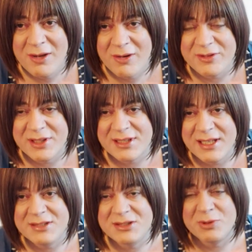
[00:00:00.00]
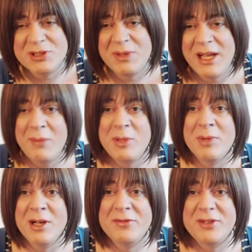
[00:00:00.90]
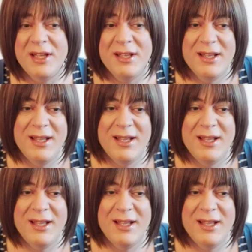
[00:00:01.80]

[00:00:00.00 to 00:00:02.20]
of their day to wish me a happy birthday,